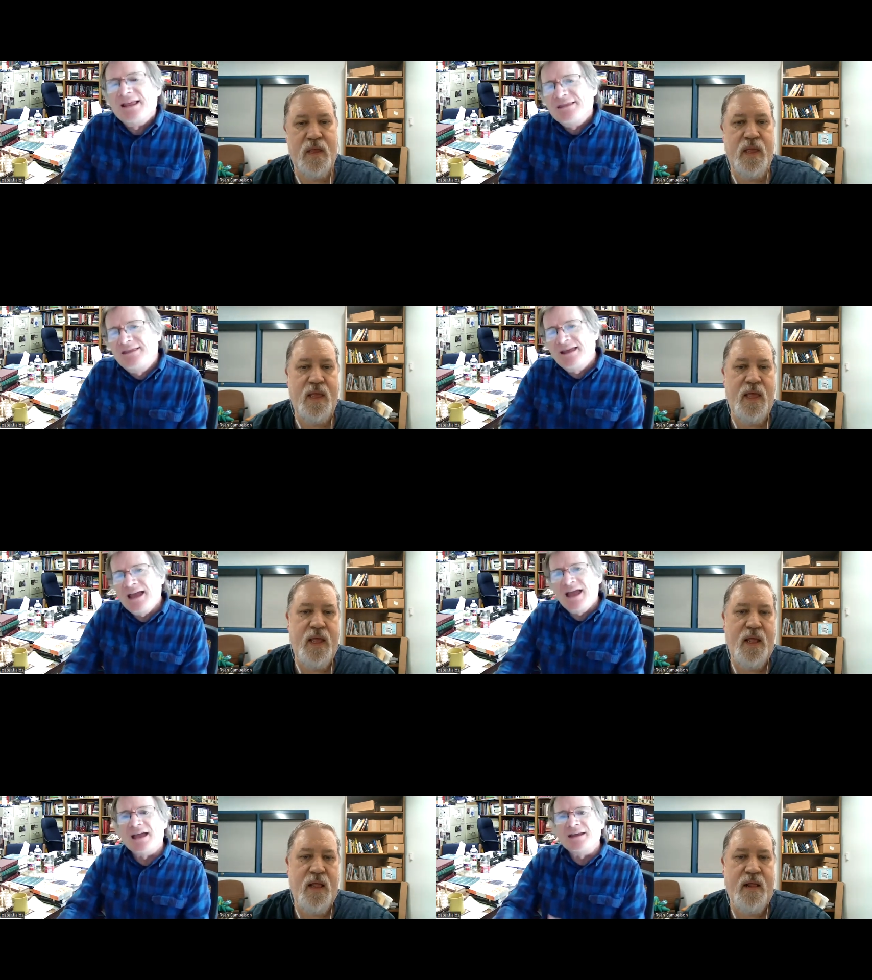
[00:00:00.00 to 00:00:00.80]

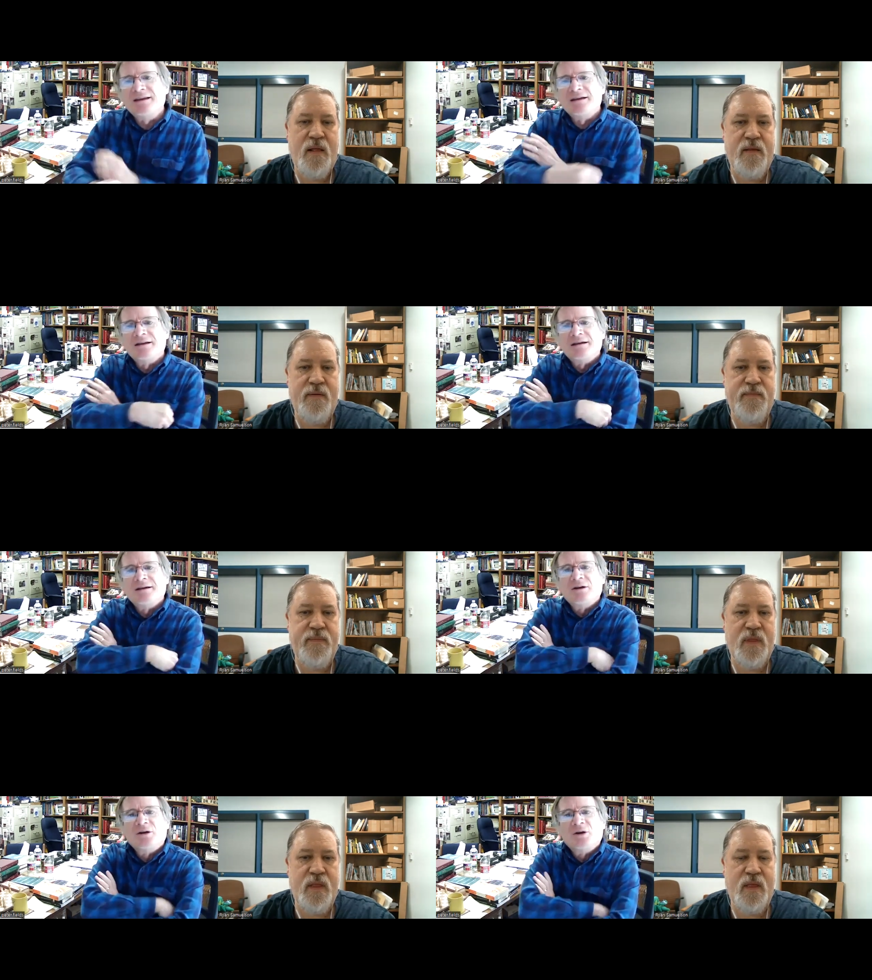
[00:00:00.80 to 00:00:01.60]
Speaker 1: Then
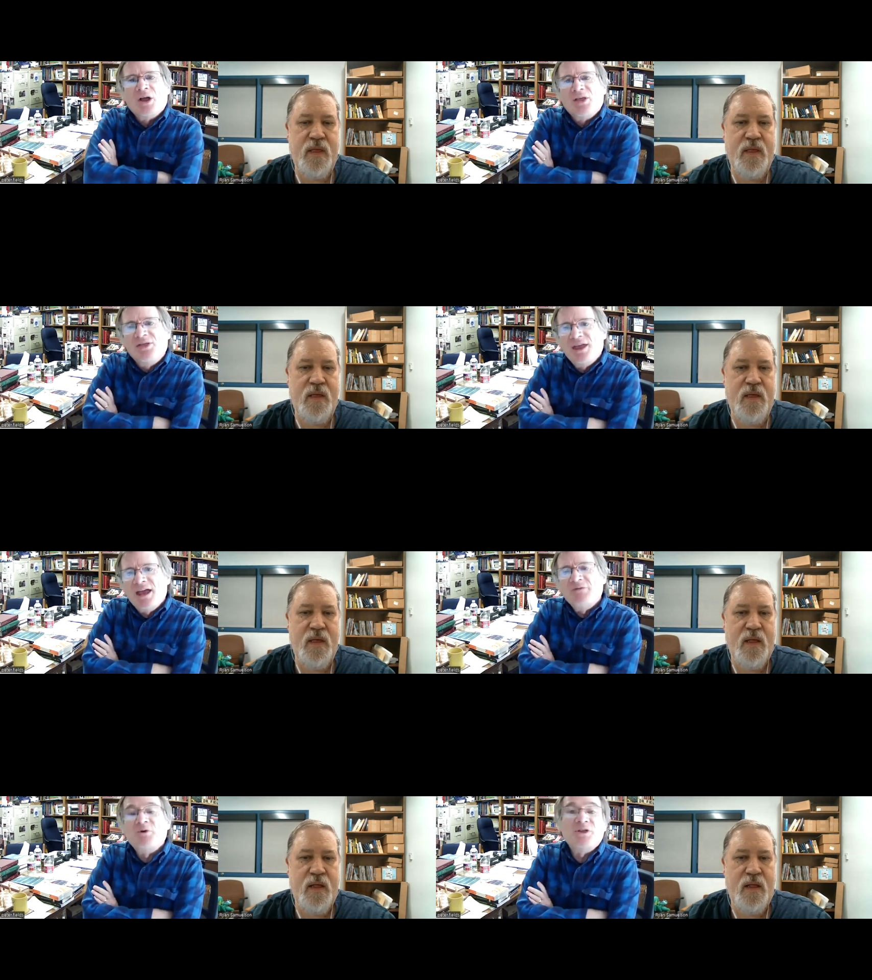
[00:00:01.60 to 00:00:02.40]

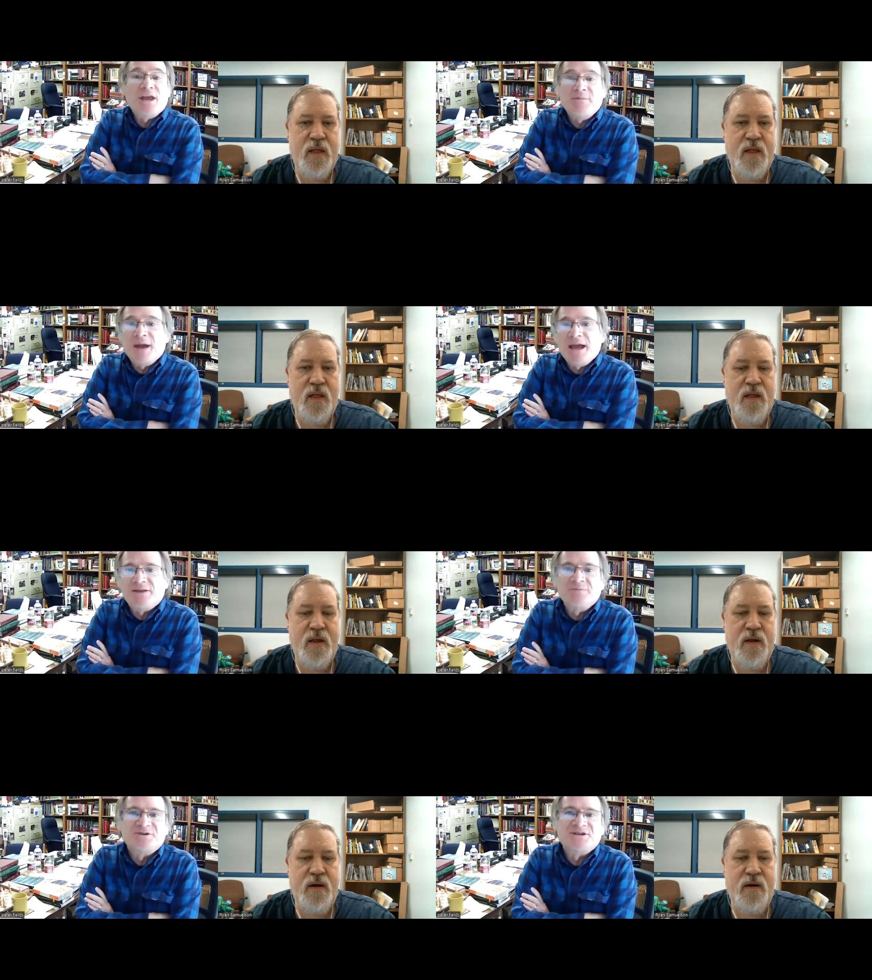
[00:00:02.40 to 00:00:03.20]
then, when they make
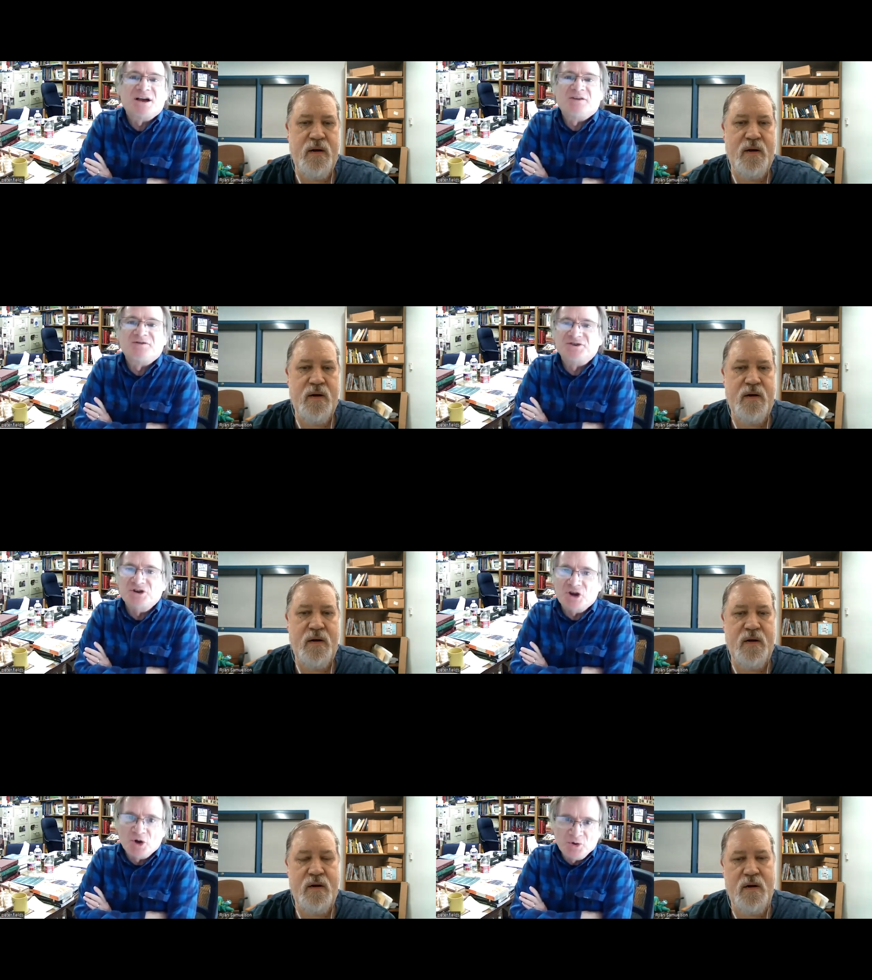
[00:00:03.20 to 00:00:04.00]
themselves
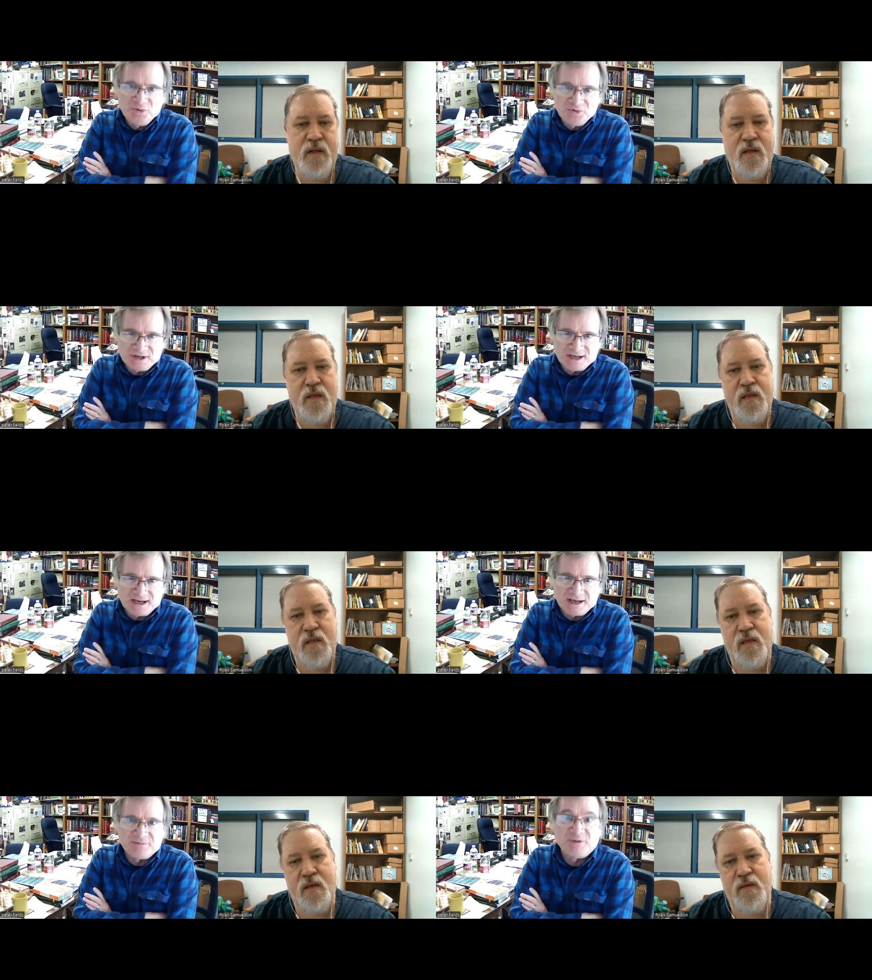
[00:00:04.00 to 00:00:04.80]
known to
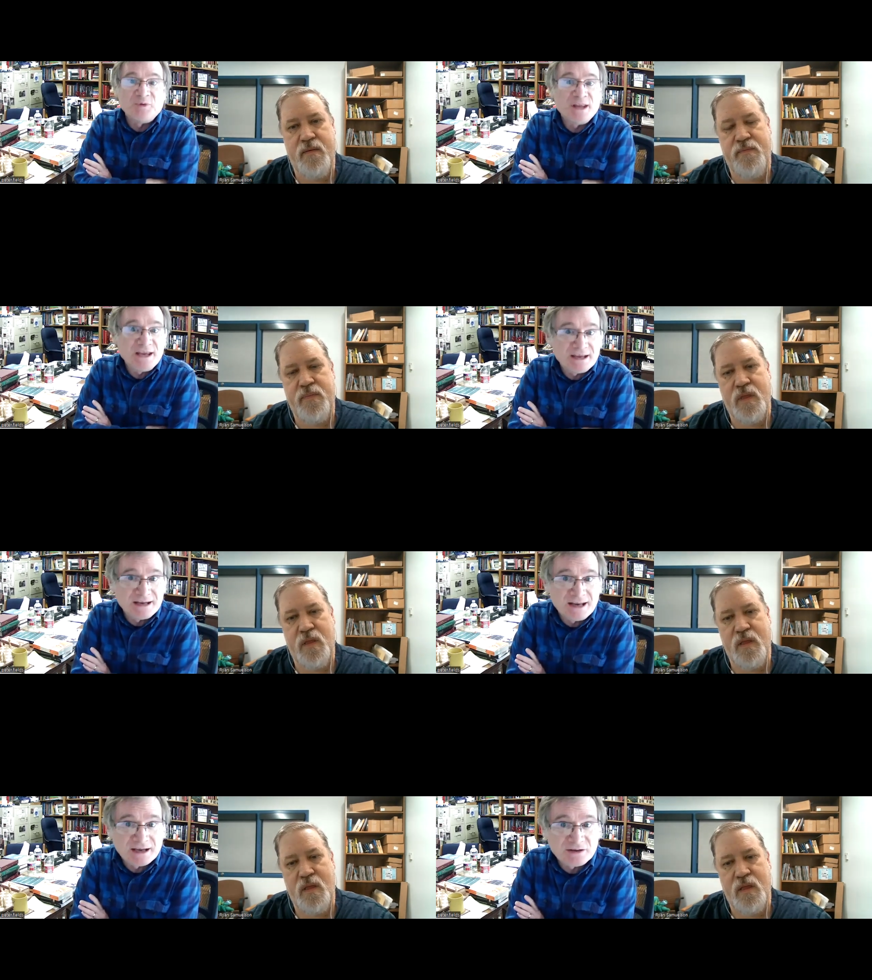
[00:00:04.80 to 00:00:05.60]
him, when they
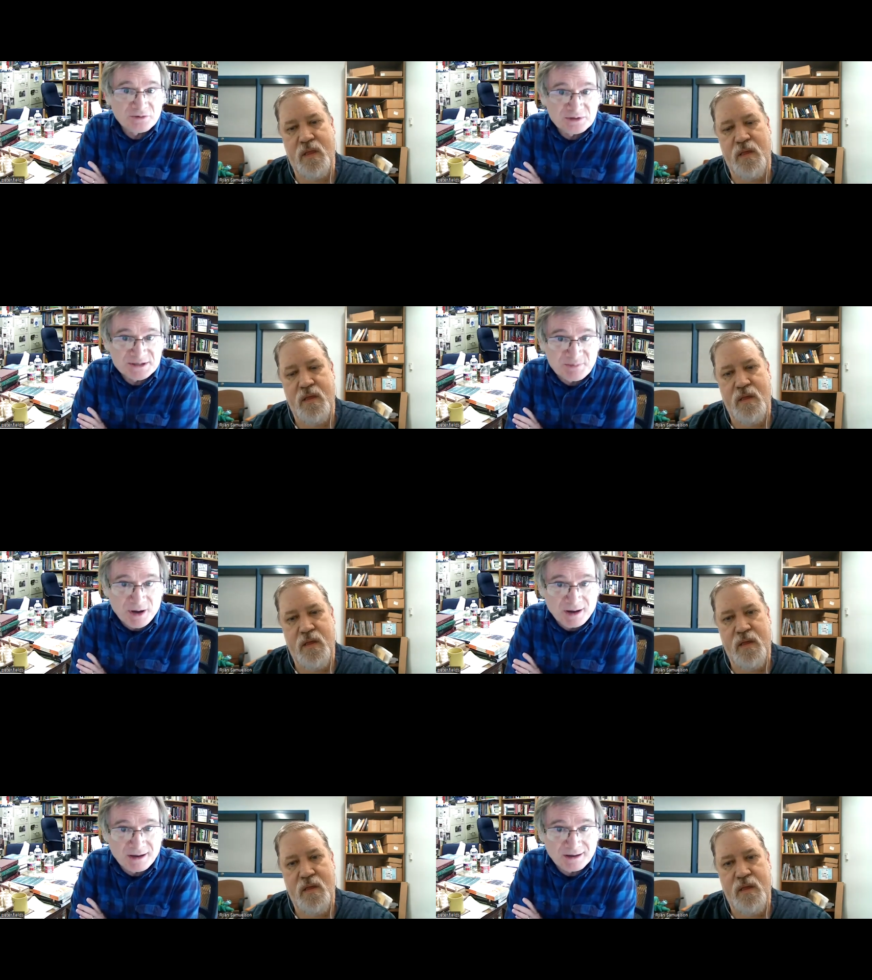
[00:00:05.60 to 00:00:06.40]
connect to his
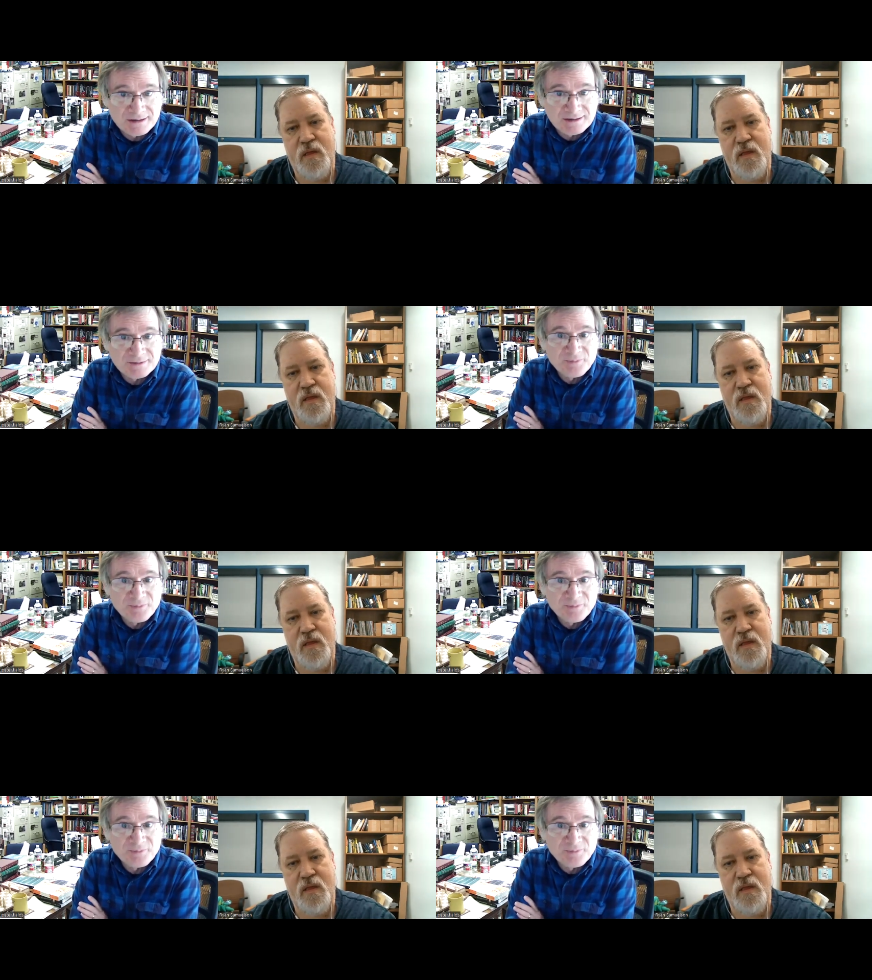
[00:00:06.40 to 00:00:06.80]
mind,